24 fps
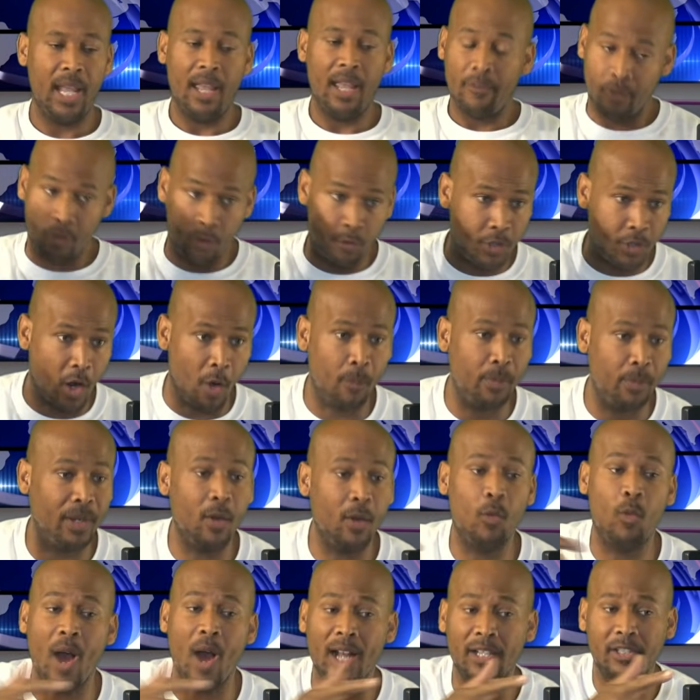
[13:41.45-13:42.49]
If you don't believe,
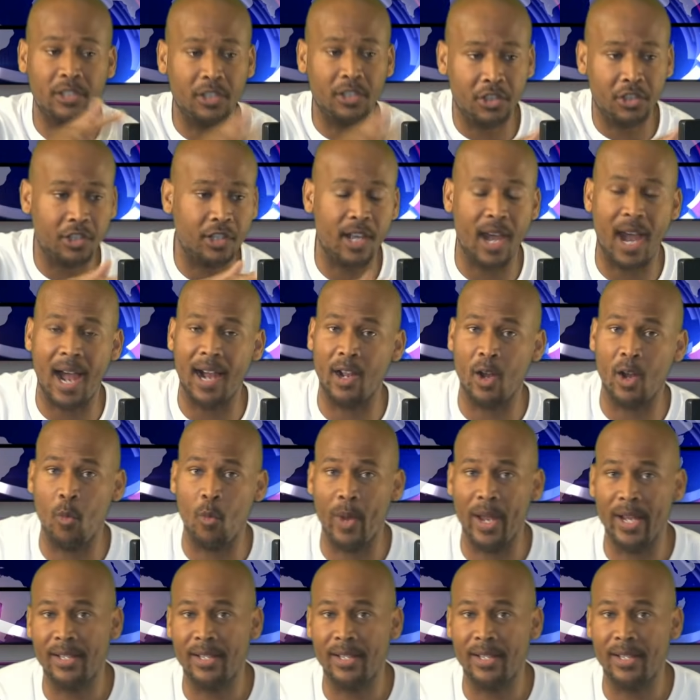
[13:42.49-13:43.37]
watch the Chicago Way